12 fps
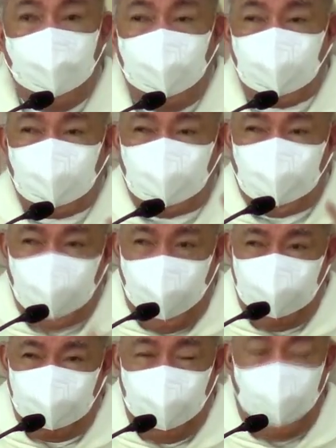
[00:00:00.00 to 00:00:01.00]
a
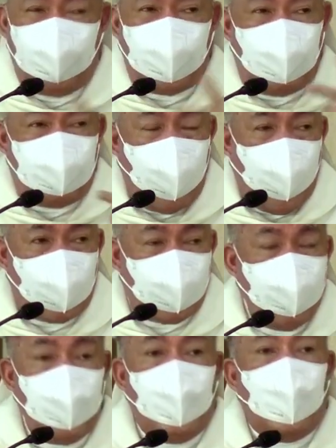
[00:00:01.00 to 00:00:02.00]
sheep of the flock,
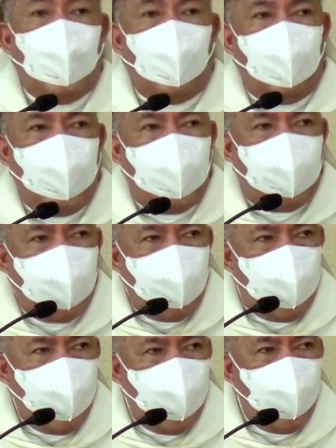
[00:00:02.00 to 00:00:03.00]
we
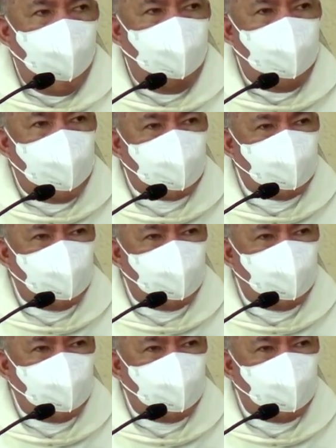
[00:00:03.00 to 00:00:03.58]
hear His